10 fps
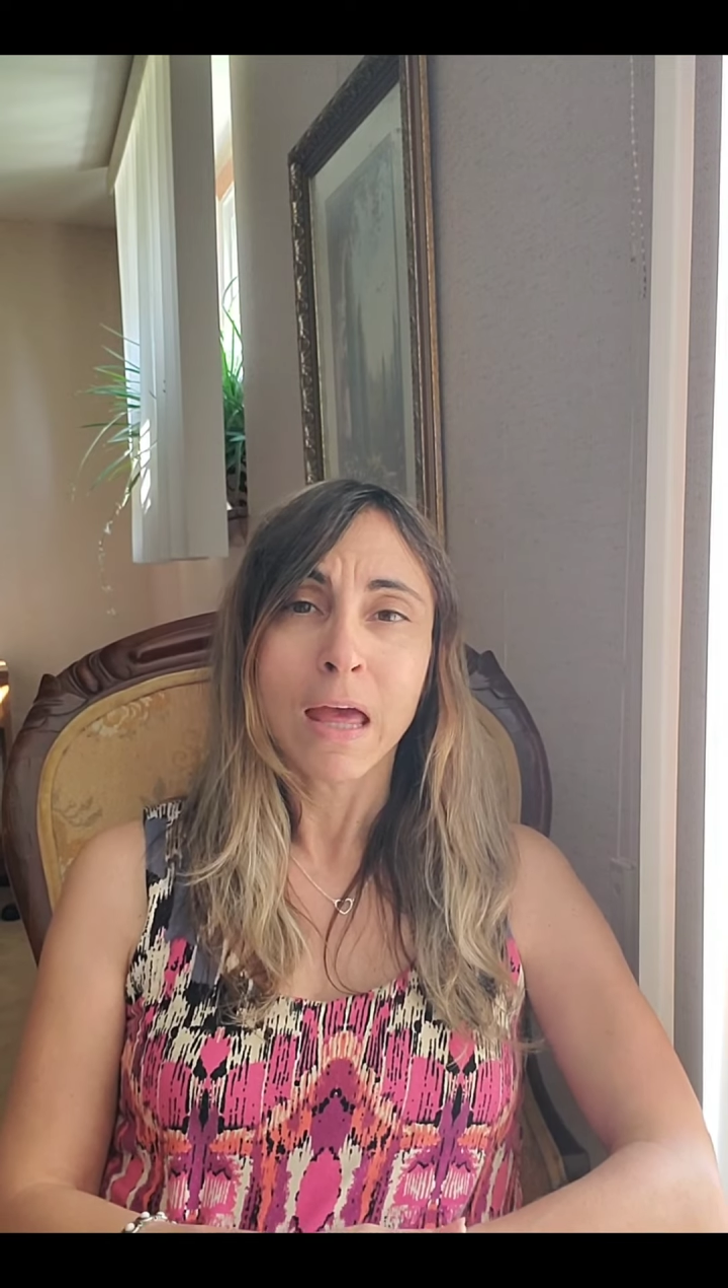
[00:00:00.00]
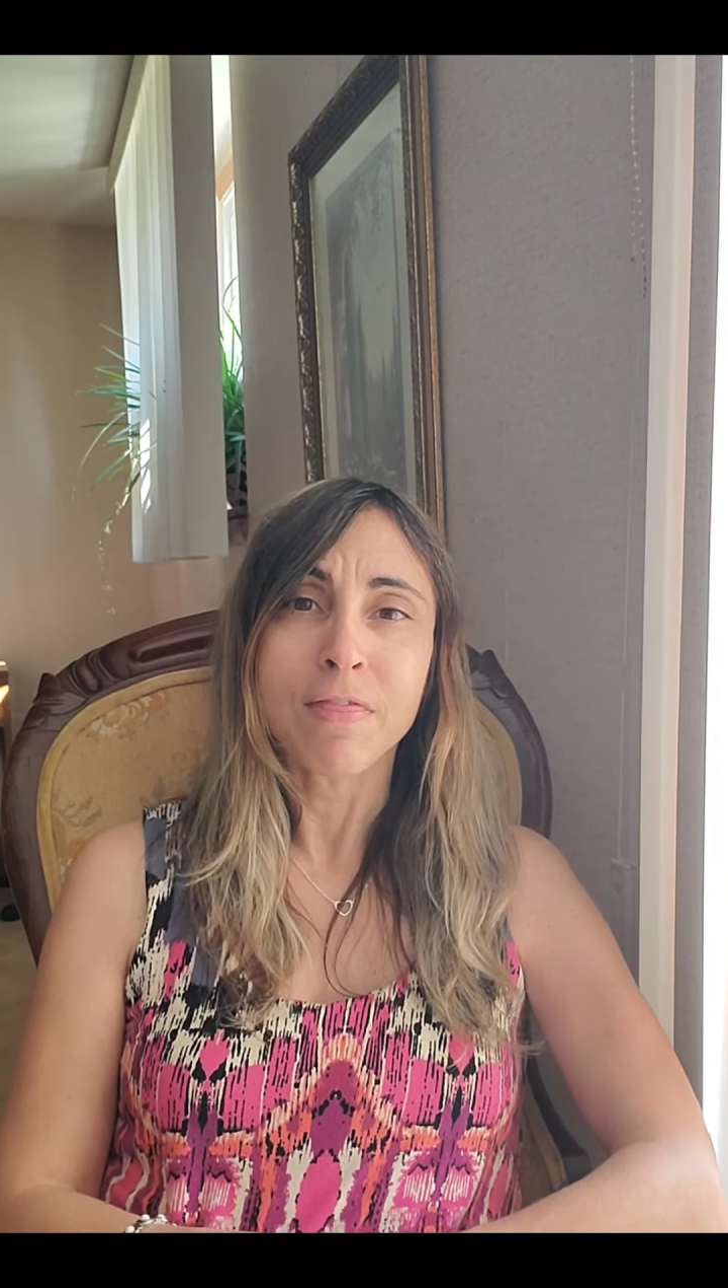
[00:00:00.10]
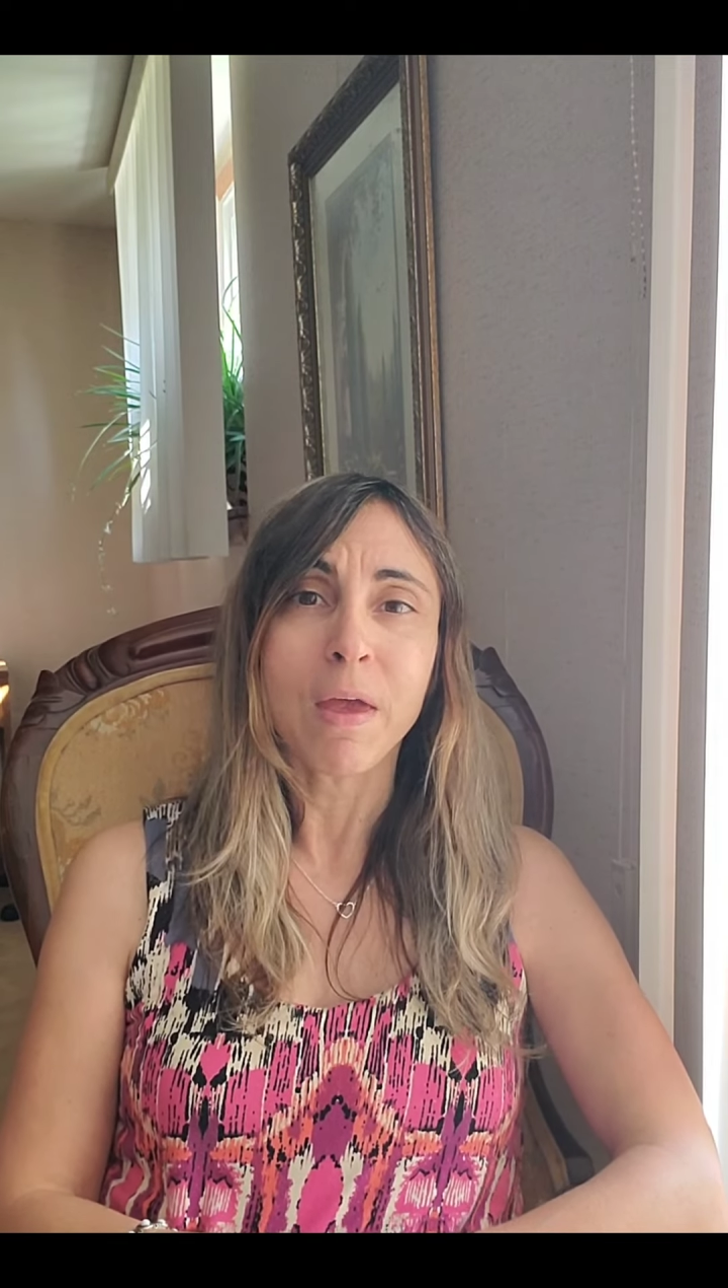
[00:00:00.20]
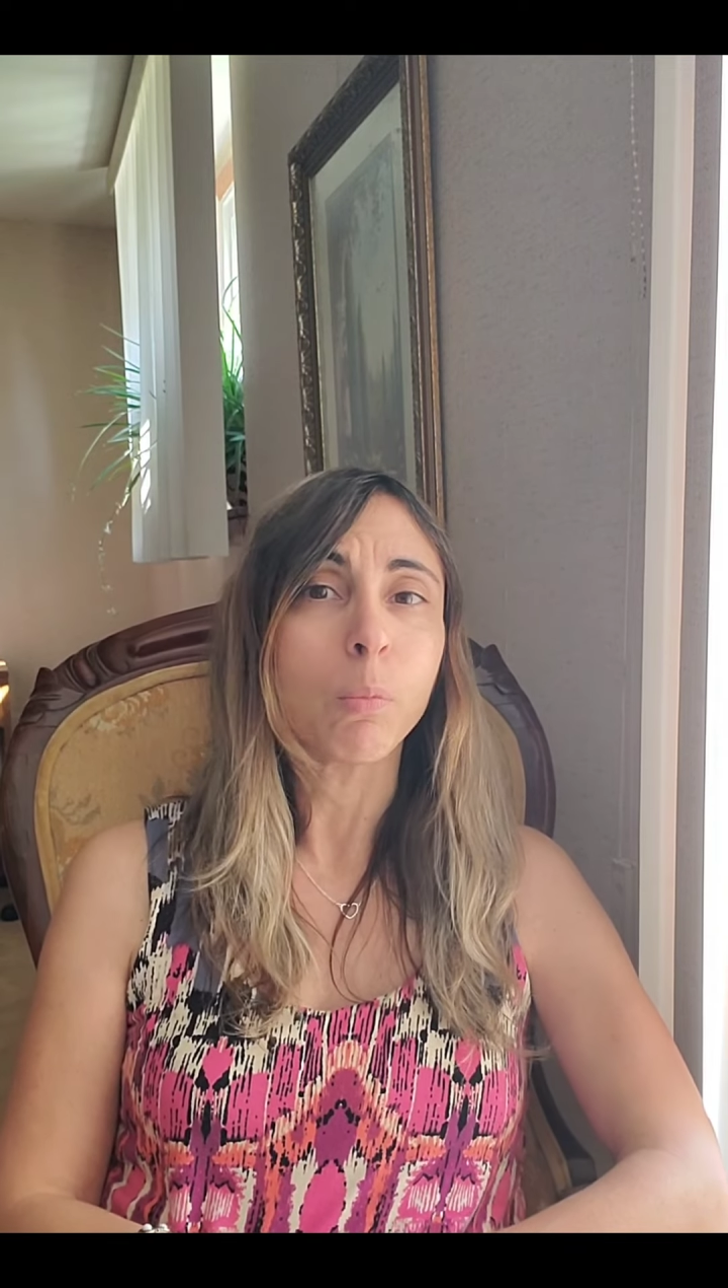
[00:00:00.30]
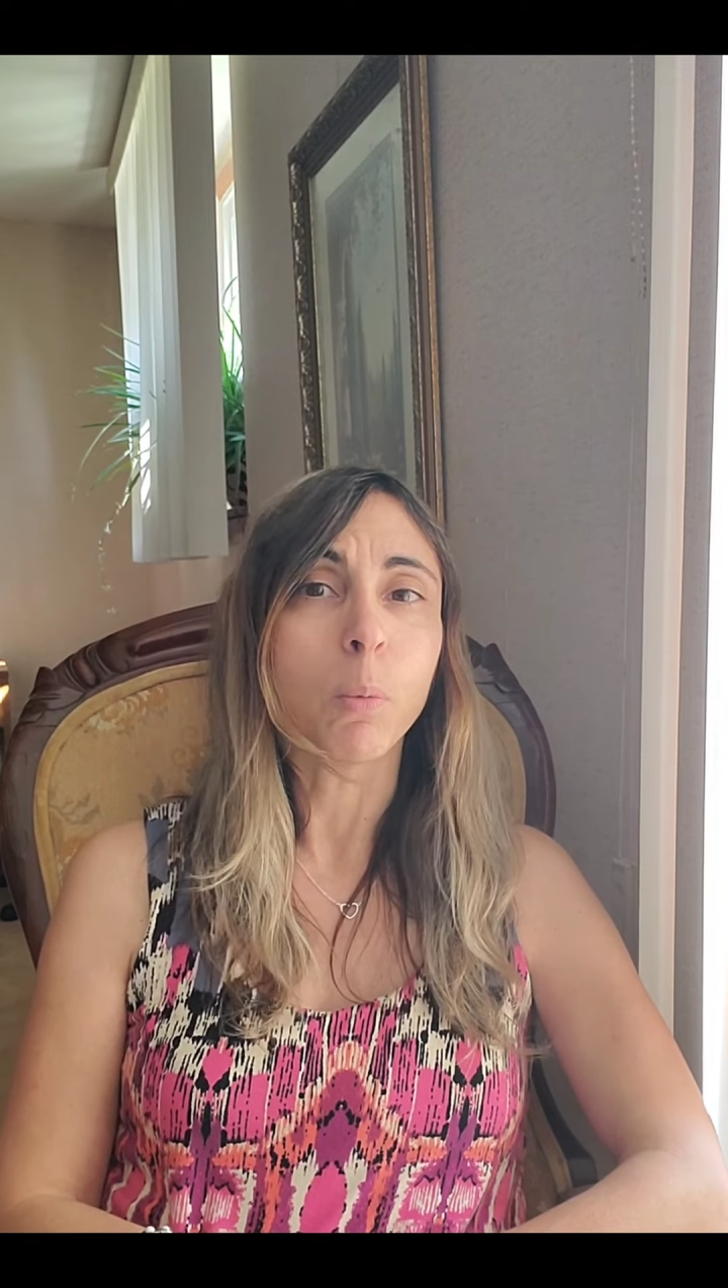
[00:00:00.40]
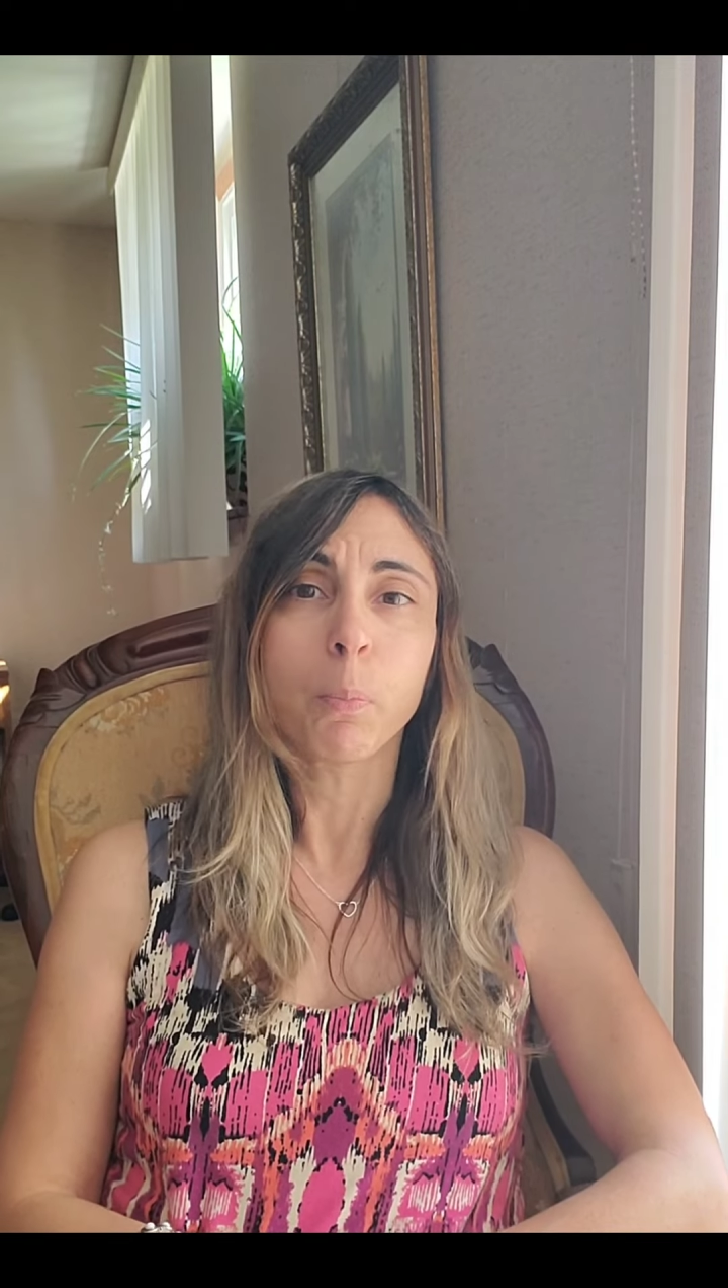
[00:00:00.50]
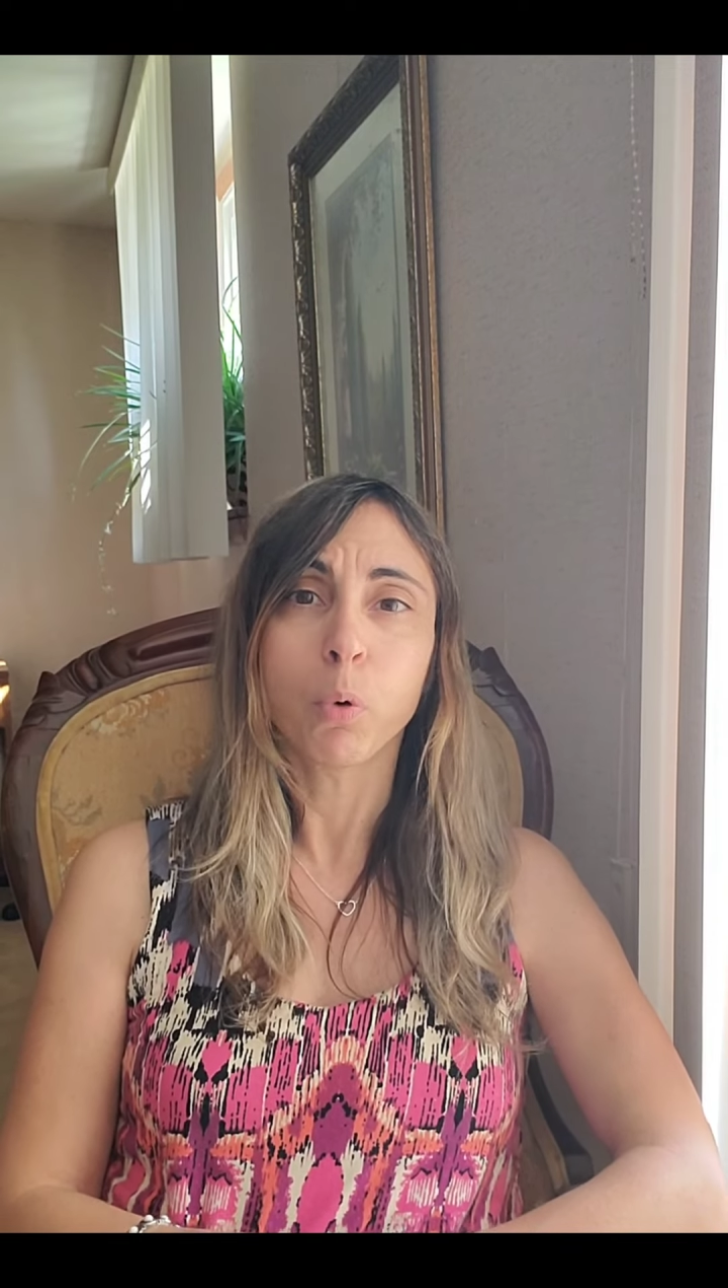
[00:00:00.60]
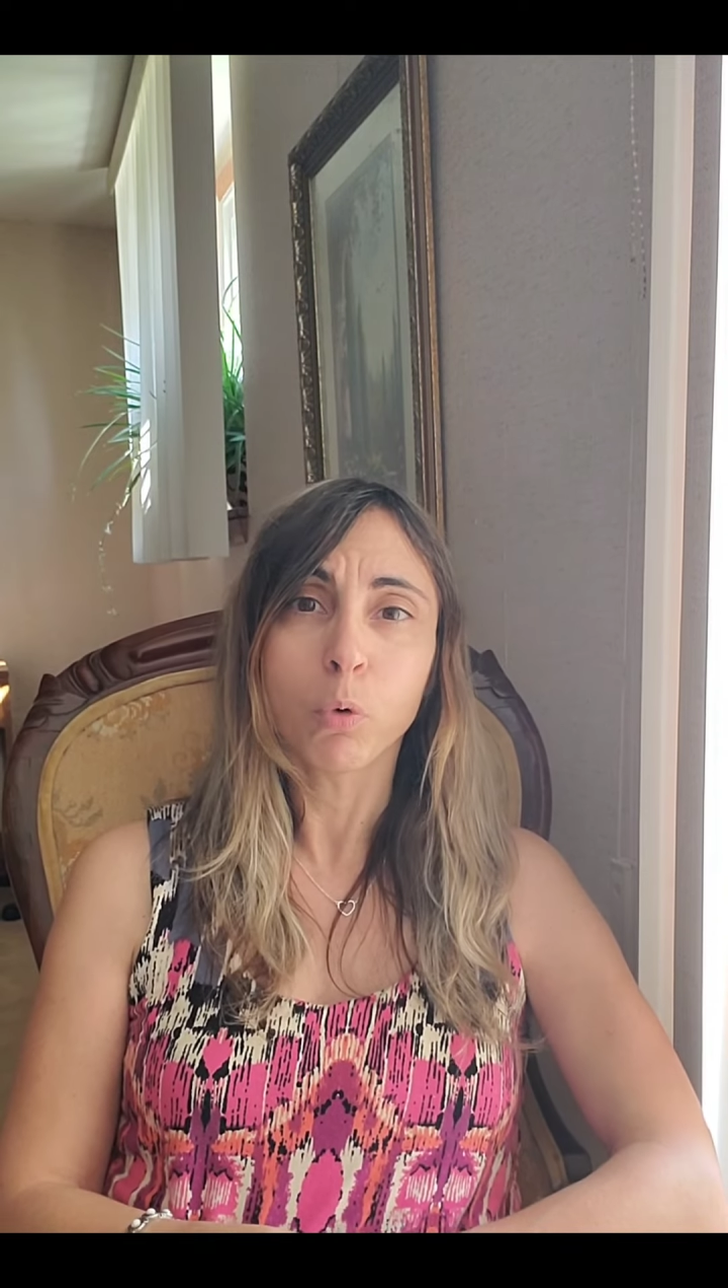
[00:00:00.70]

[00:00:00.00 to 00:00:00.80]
and they will